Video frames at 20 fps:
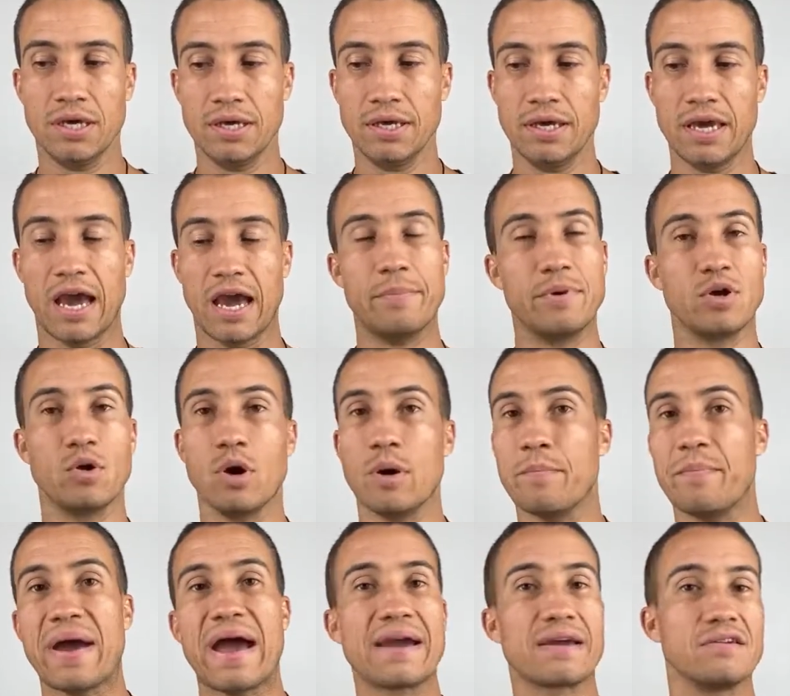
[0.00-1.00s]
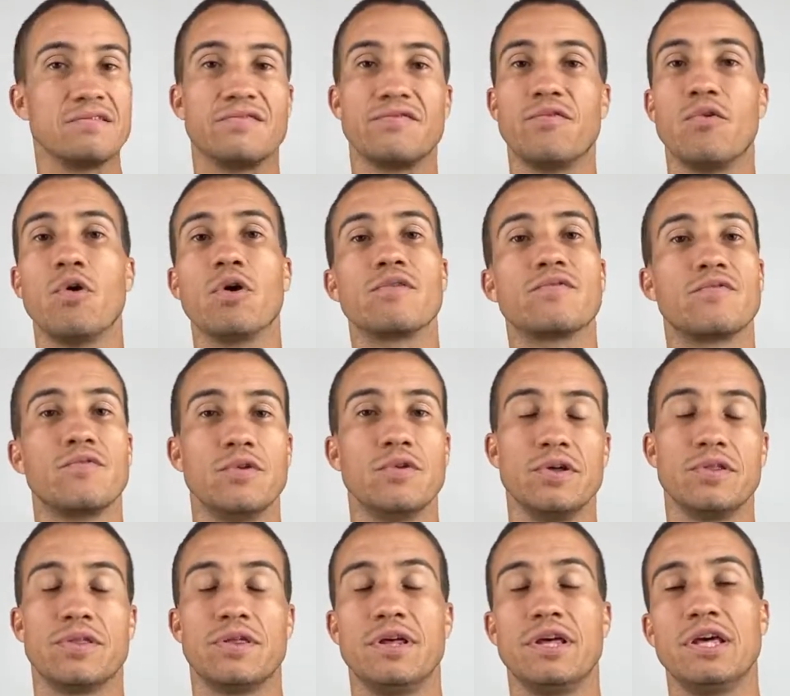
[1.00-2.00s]
I've been going back and forth
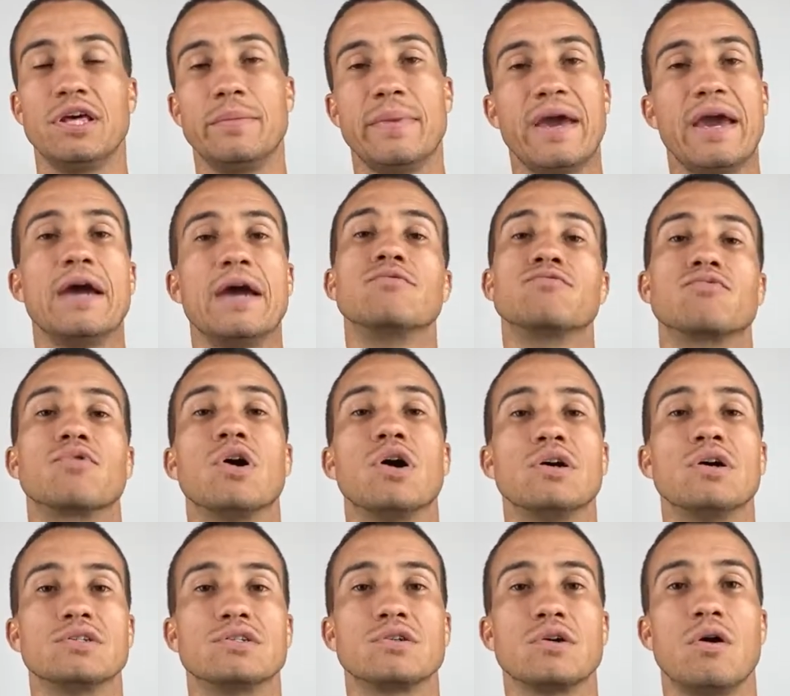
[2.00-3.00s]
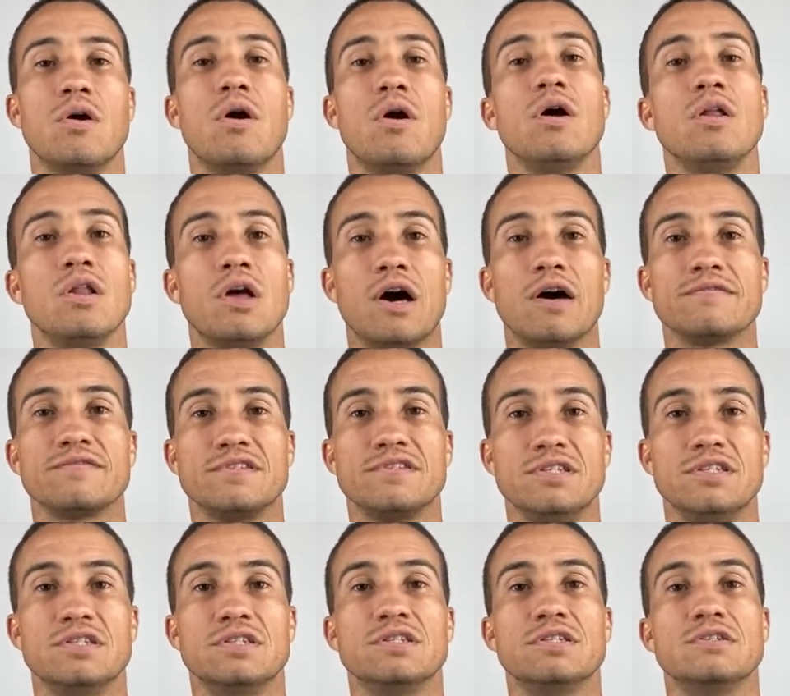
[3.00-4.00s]
with him and Ruggs all off
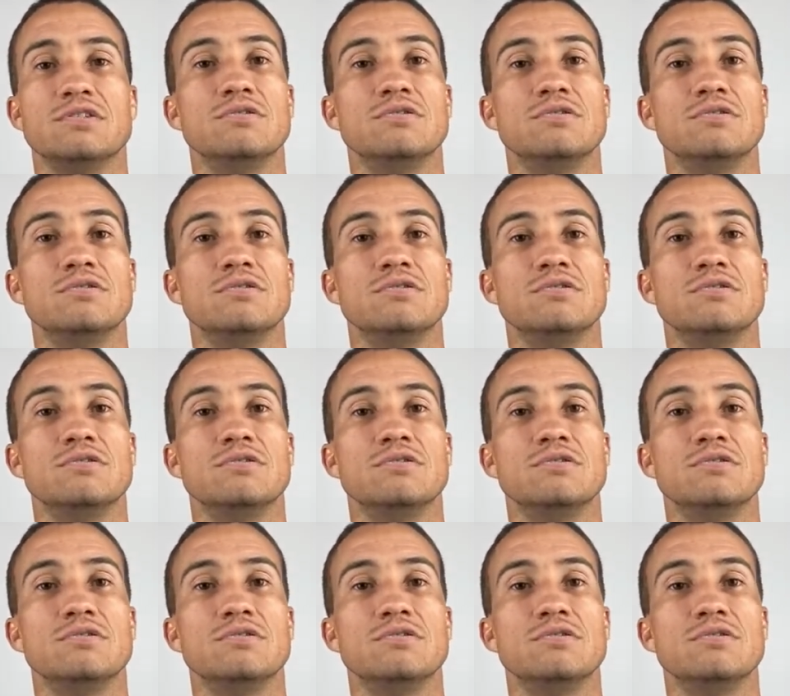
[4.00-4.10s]
season.